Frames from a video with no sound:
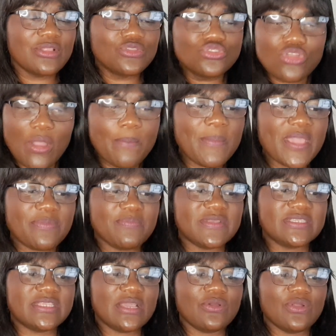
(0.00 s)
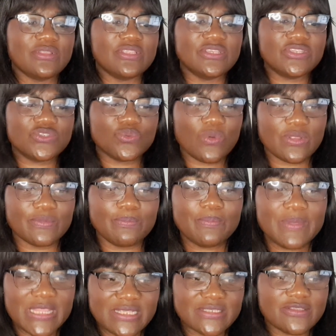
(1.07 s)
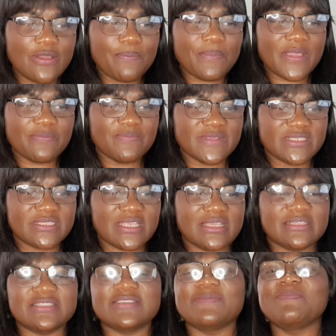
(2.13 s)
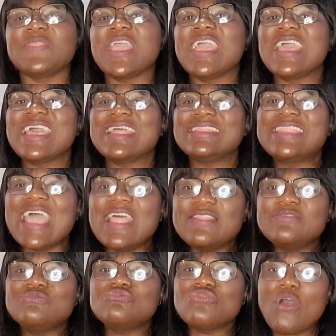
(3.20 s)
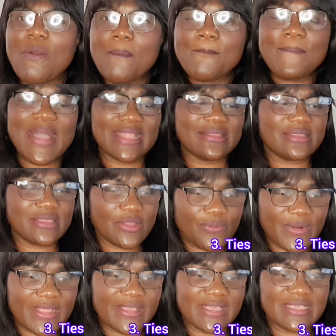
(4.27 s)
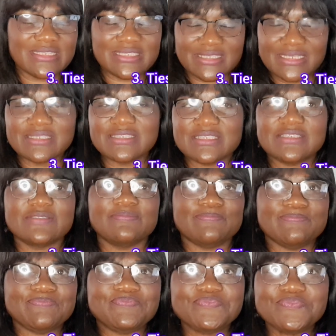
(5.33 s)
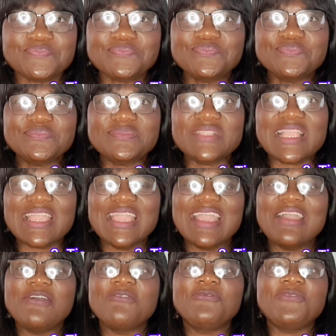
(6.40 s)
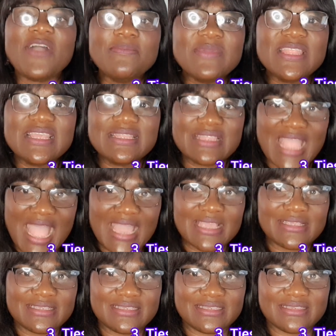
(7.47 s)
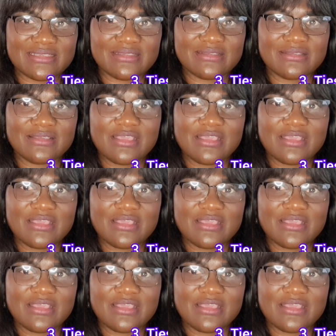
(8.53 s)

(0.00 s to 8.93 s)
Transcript: Don't make mistake on this one. Please, don't make mistakes. Then number three is this. Family ties.